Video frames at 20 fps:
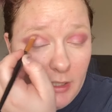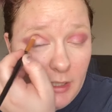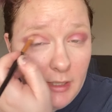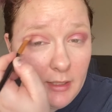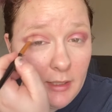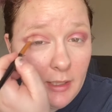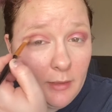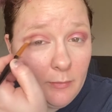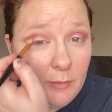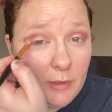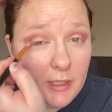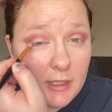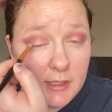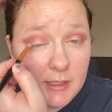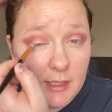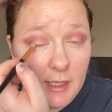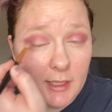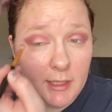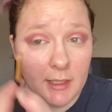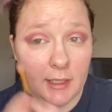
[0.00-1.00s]
And then we
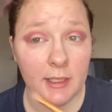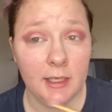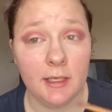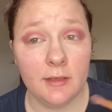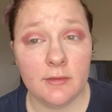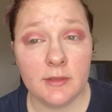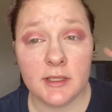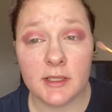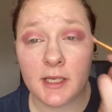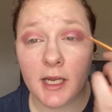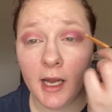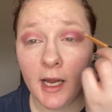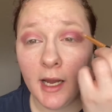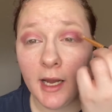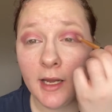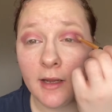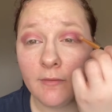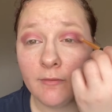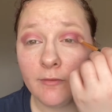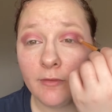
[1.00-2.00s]
decided it was
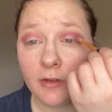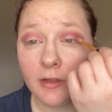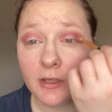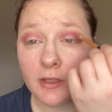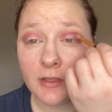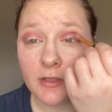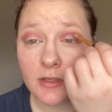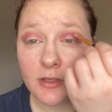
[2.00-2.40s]
time for the